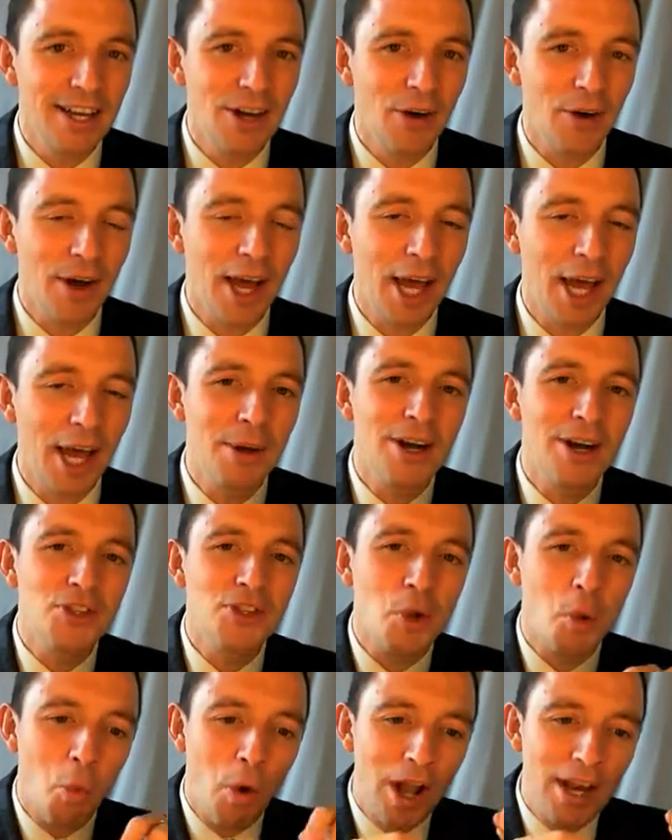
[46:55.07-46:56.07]
Okay, because
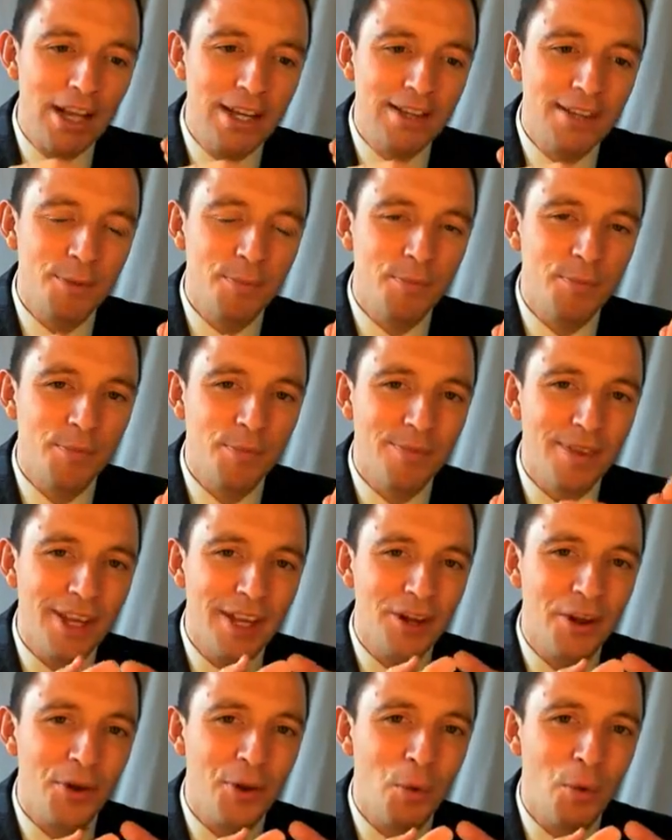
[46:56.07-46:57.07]
the wallet,
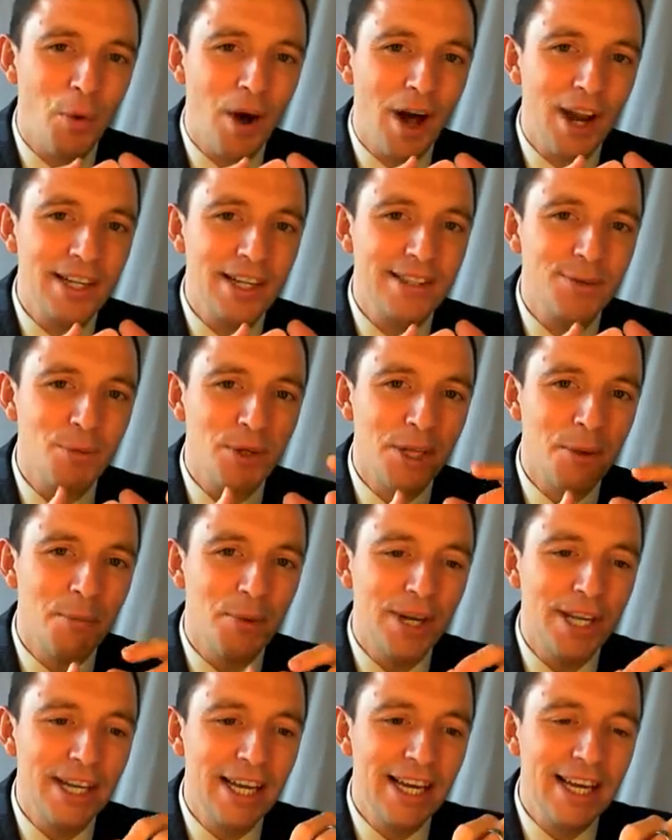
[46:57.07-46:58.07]
you know, the wallet with the
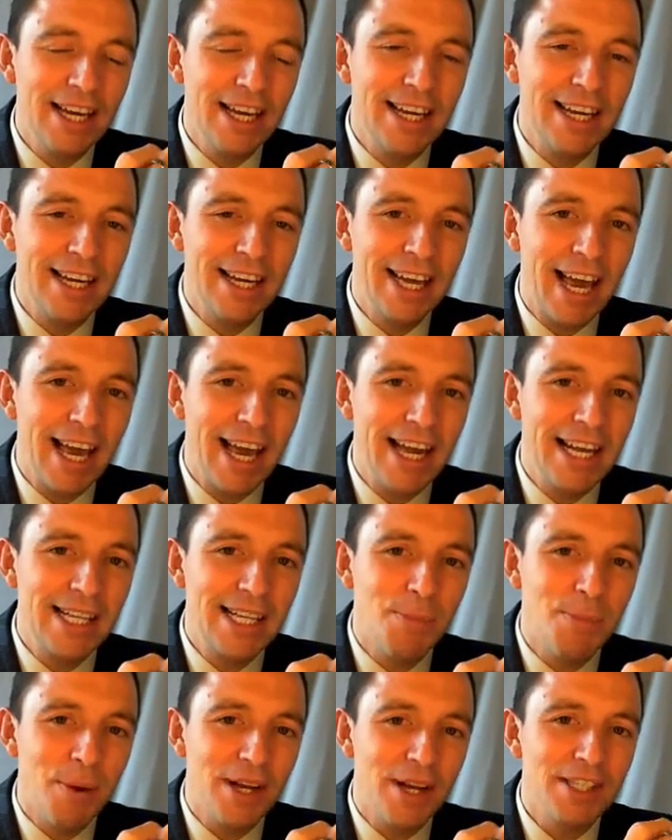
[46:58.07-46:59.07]
money, it's
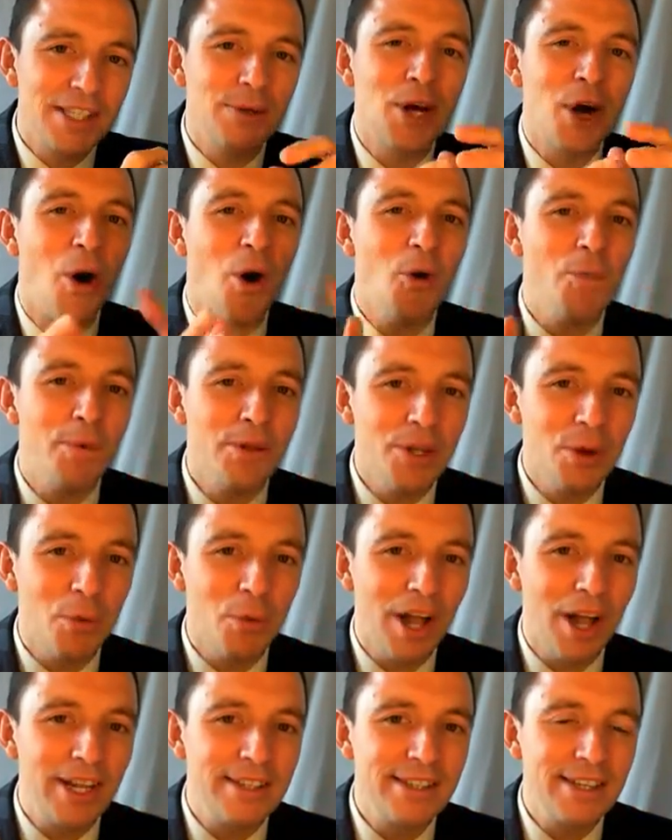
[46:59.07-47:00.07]
possible to open the
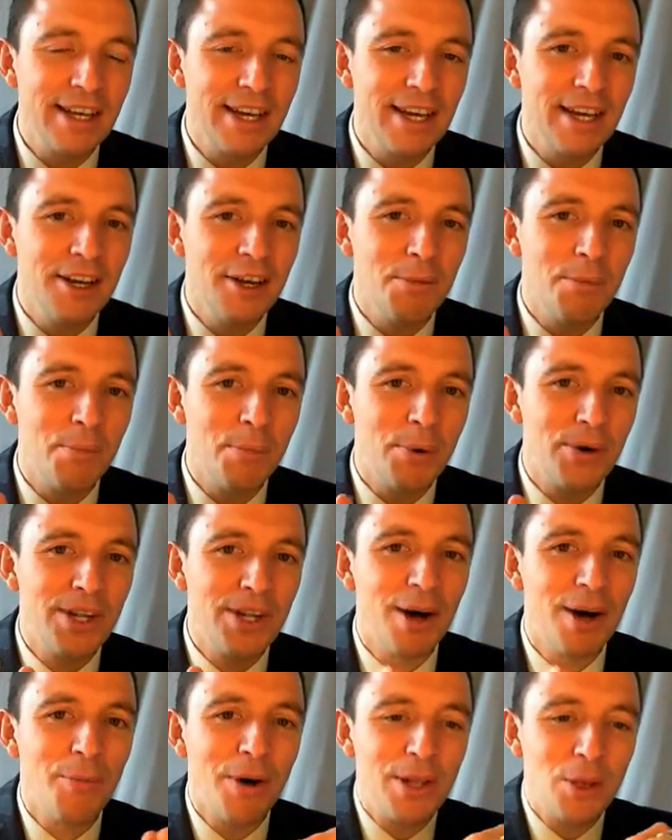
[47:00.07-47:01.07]
wallet but
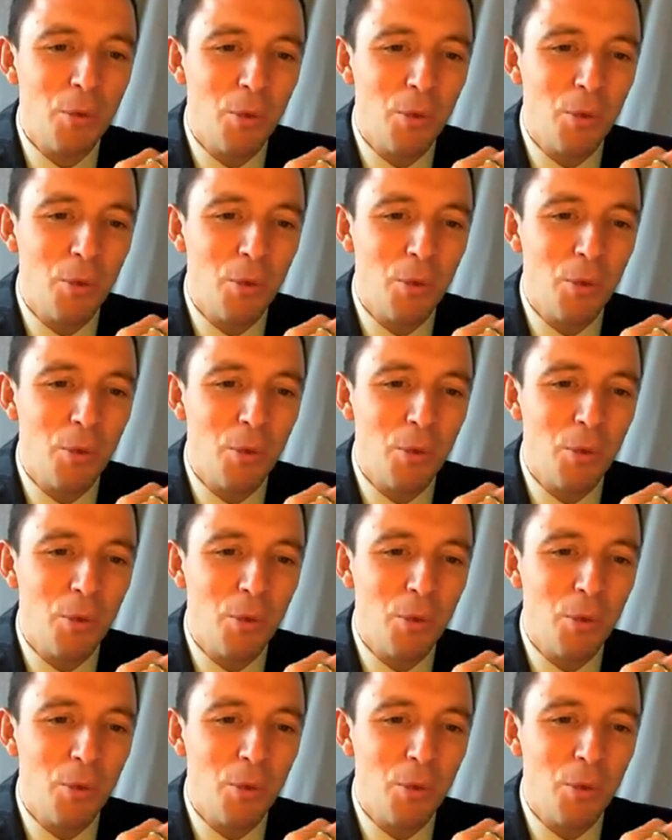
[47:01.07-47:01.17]
when the